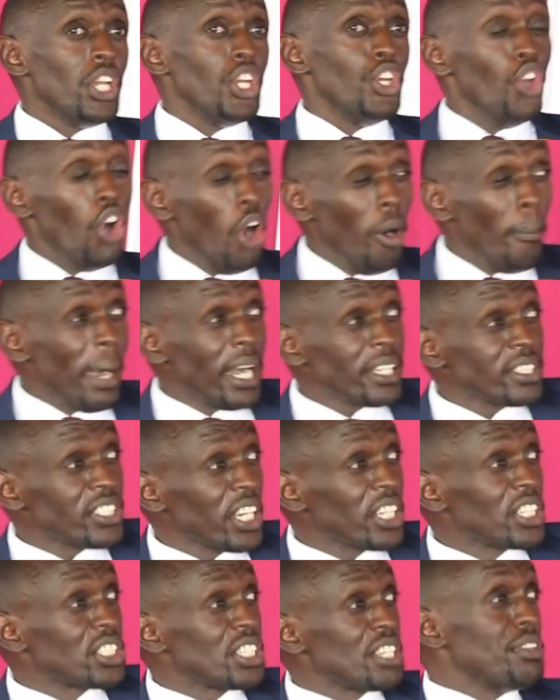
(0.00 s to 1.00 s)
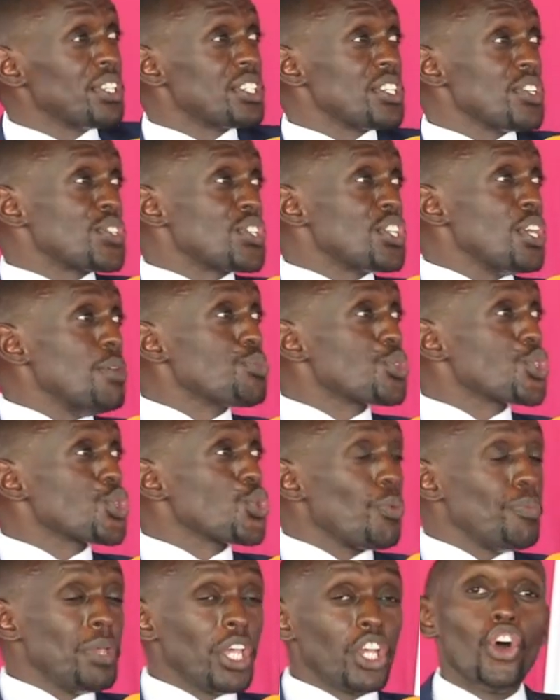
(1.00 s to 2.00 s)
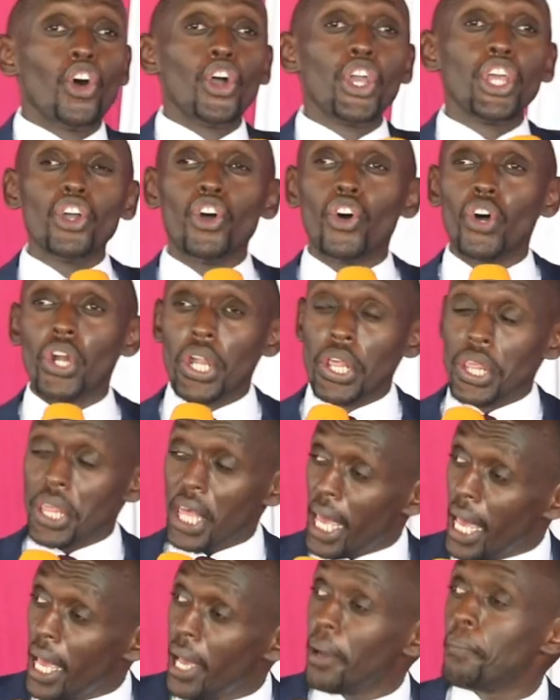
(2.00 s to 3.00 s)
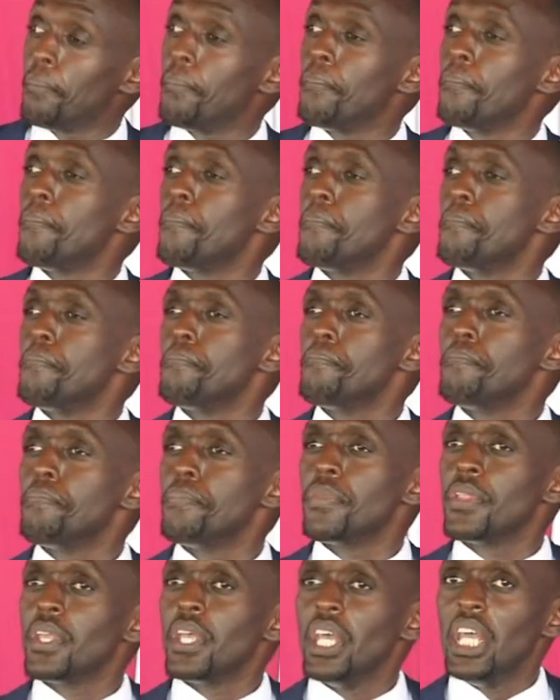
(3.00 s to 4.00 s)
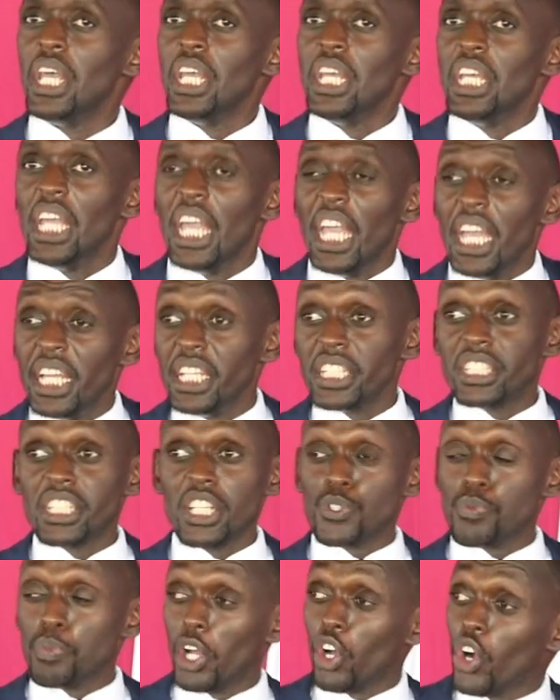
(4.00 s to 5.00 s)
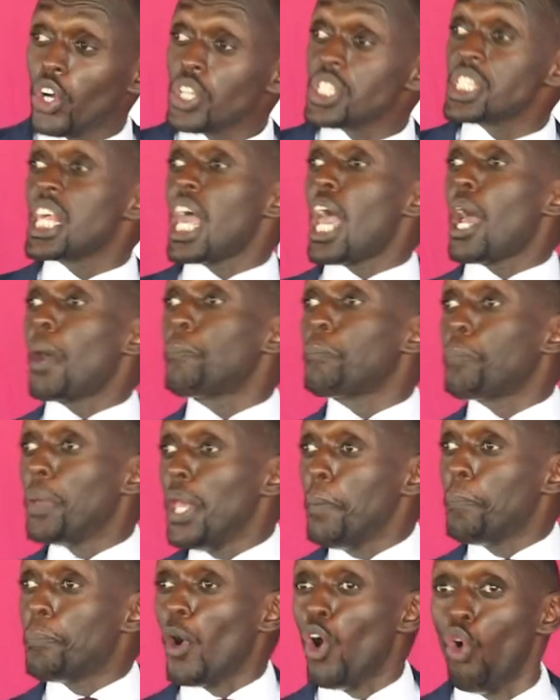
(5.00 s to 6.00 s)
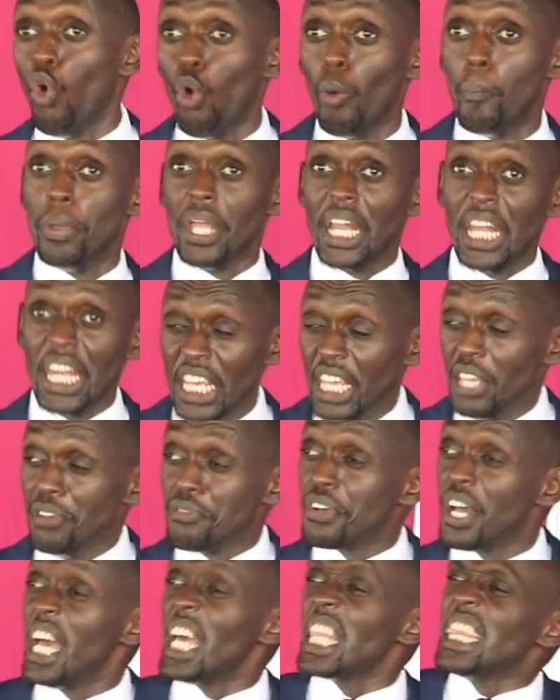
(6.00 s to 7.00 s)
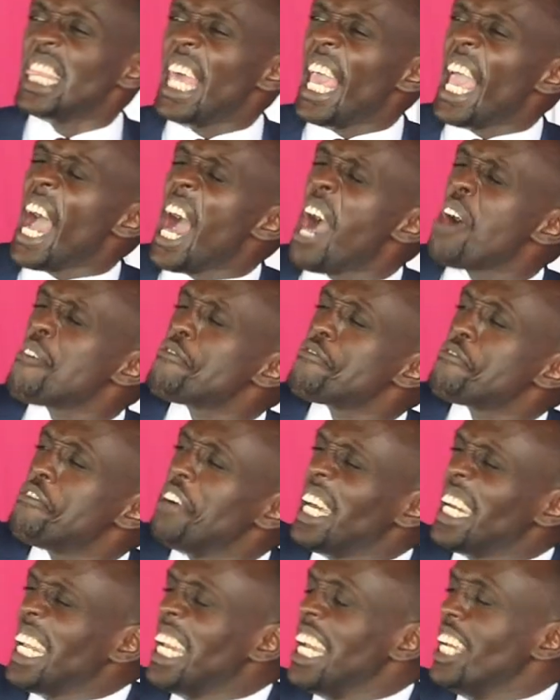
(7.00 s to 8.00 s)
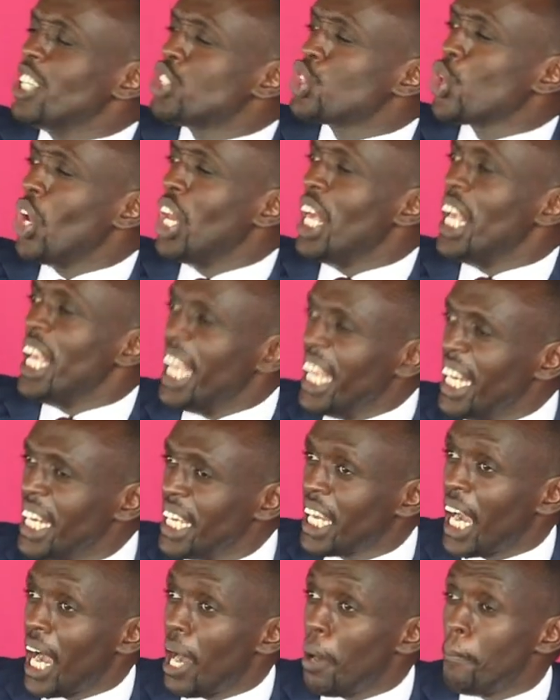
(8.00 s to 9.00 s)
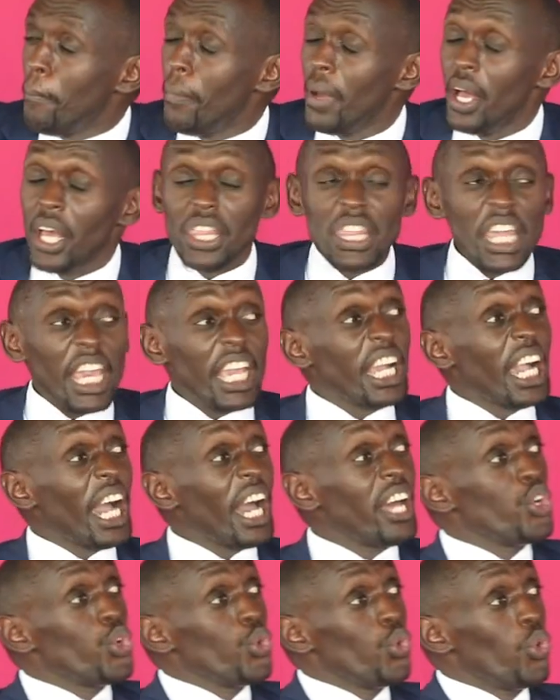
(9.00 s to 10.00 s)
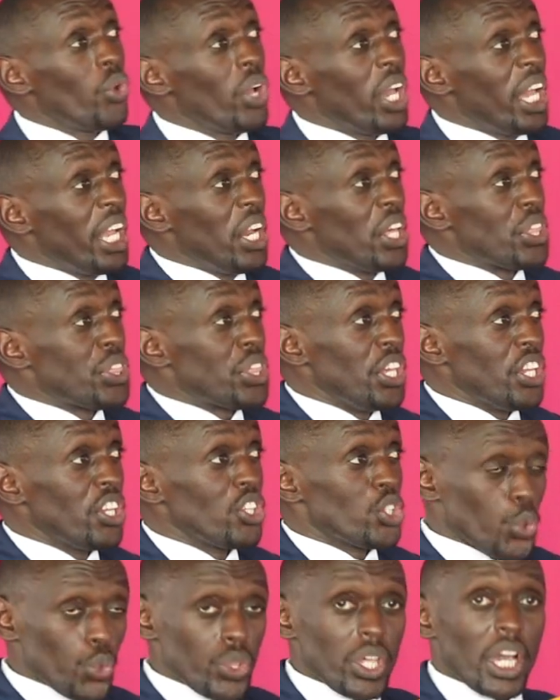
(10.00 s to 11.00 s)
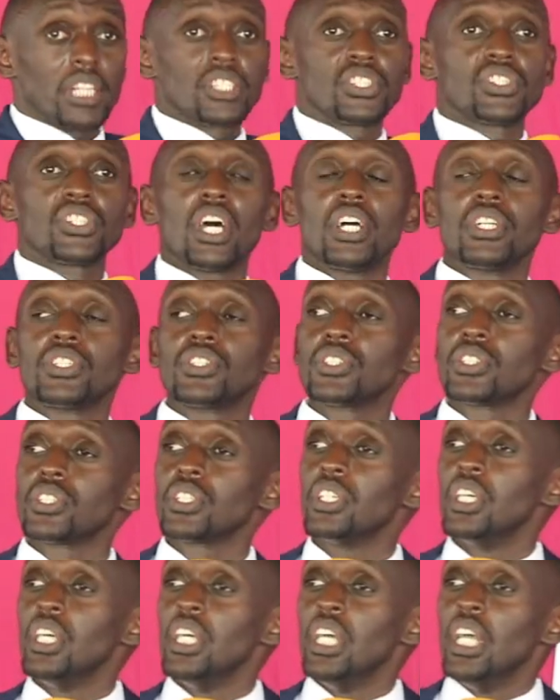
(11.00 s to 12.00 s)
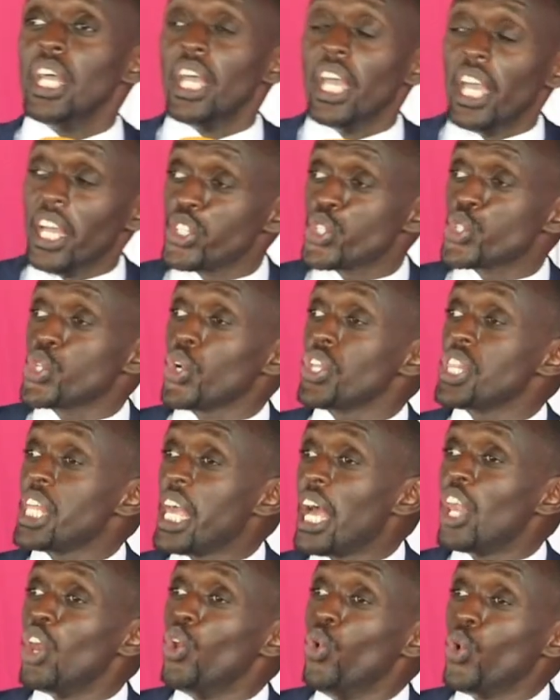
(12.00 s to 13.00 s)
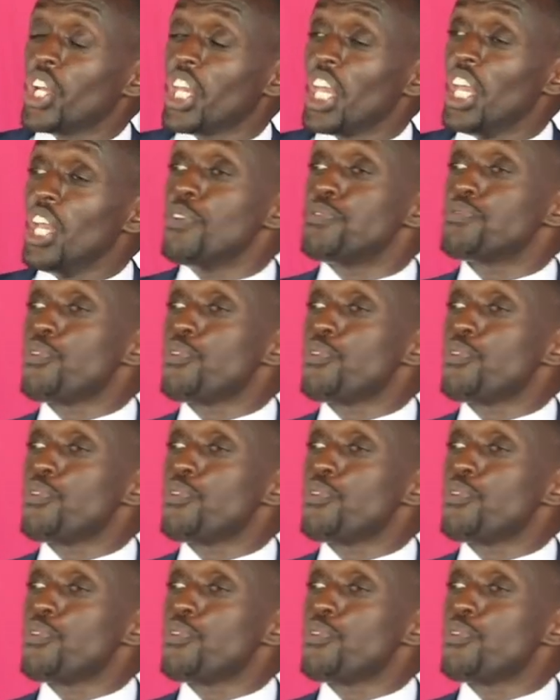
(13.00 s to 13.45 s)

No much activity seems to be going on there. And it is because there are people who believe they have very little income, they can't do anything to that church. And so they are looking